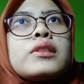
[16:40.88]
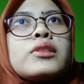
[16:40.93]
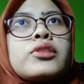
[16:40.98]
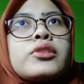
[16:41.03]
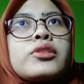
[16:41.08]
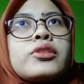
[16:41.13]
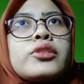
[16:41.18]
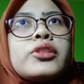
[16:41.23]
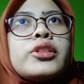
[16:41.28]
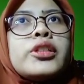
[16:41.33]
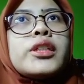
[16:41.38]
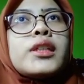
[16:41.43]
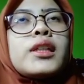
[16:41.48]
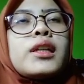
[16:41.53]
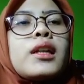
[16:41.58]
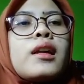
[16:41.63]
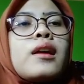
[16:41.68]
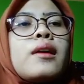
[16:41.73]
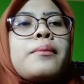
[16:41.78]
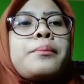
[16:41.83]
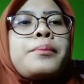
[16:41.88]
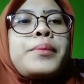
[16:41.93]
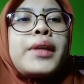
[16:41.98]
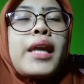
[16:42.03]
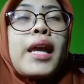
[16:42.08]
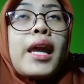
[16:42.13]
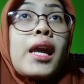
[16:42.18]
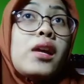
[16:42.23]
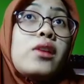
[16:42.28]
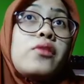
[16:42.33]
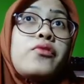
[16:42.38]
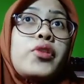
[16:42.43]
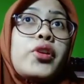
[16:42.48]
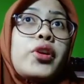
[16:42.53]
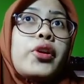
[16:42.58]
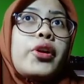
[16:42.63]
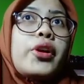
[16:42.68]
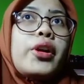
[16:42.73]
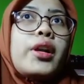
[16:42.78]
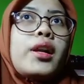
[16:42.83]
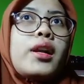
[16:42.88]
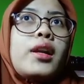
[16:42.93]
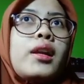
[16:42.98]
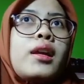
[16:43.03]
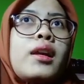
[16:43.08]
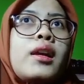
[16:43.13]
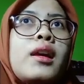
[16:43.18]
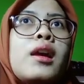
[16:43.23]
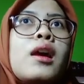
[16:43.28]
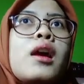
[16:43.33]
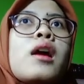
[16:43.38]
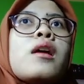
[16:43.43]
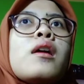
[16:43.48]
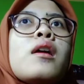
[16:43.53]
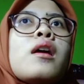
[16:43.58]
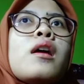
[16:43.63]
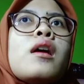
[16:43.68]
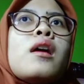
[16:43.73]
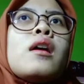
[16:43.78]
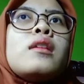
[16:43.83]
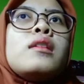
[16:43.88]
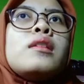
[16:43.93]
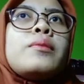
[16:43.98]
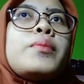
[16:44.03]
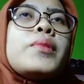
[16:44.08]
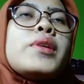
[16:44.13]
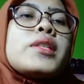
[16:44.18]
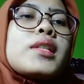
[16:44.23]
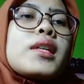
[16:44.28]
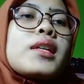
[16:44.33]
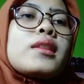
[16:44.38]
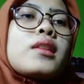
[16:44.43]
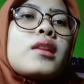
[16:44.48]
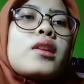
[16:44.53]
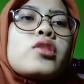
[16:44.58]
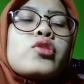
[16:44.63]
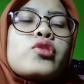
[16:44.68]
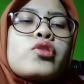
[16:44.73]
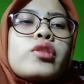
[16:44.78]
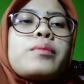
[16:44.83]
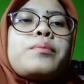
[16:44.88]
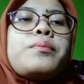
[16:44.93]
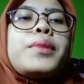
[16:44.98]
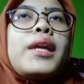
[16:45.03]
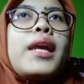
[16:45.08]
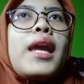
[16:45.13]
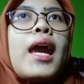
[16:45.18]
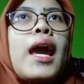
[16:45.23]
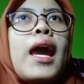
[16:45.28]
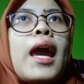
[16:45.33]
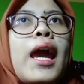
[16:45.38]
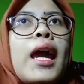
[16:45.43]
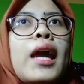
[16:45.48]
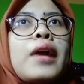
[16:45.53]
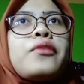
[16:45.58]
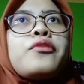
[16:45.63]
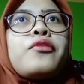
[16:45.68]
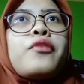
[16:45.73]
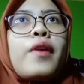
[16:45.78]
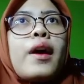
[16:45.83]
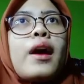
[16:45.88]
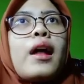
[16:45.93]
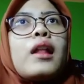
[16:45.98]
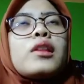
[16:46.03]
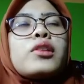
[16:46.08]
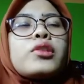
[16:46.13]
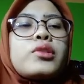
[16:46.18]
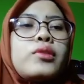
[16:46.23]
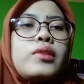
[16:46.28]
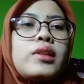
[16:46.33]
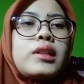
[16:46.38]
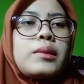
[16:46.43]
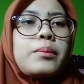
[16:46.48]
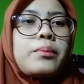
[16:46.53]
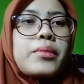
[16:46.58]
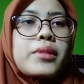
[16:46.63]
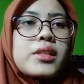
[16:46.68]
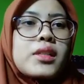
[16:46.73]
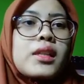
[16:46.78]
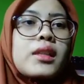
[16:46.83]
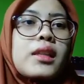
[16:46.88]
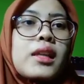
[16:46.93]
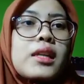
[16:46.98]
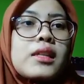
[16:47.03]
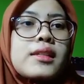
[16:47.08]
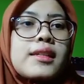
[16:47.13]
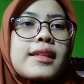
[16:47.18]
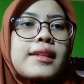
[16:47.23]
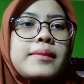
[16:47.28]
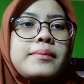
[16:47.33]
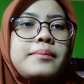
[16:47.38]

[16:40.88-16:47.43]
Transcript: Third, behavior. The presenter should behave well during the presentation.